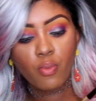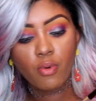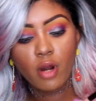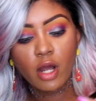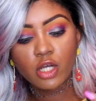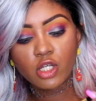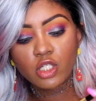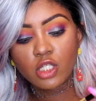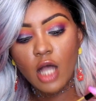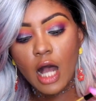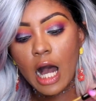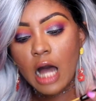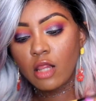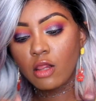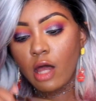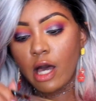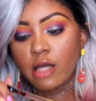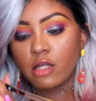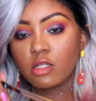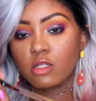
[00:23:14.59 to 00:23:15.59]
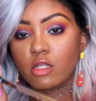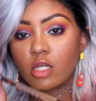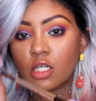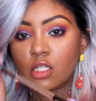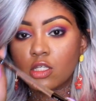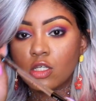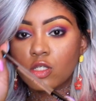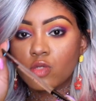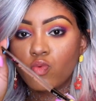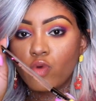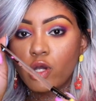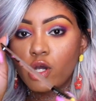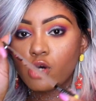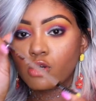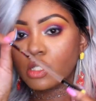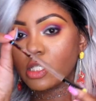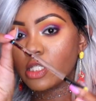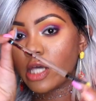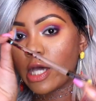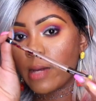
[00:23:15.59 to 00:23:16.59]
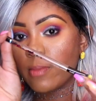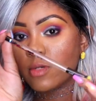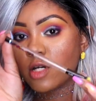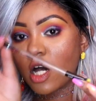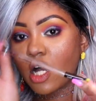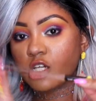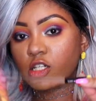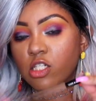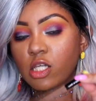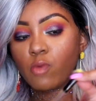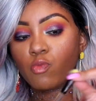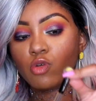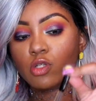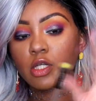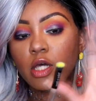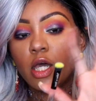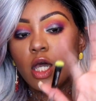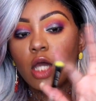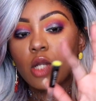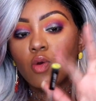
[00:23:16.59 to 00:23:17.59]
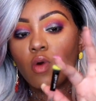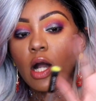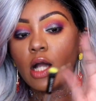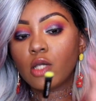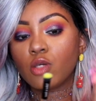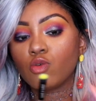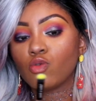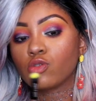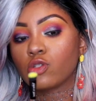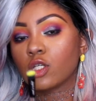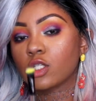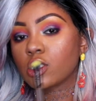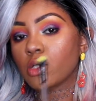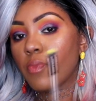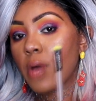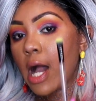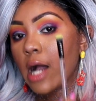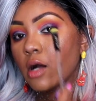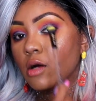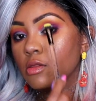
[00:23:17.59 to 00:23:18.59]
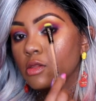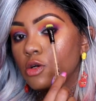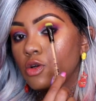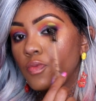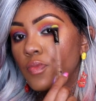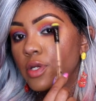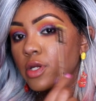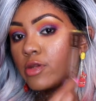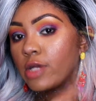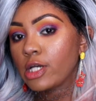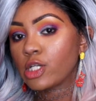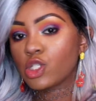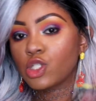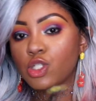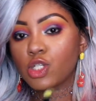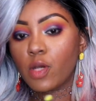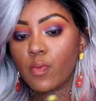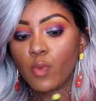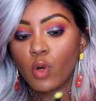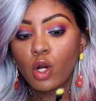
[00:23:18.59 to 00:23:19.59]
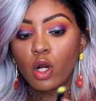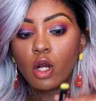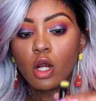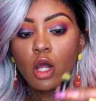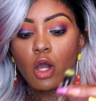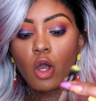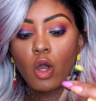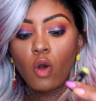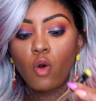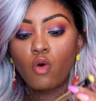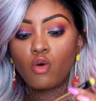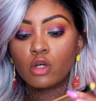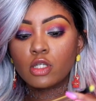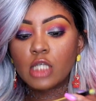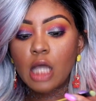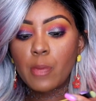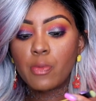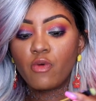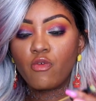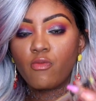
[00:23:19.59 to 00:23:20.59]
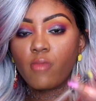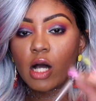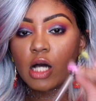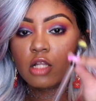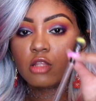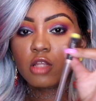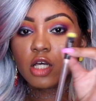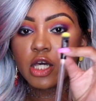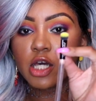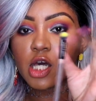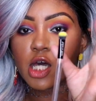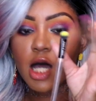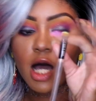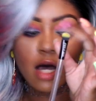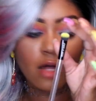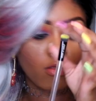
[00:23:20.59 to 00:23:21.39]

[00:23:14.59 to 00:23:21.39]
brush, I like this as well. Same concept with the handle. I use this to pack a little bit of that shimmer on top of my lid. I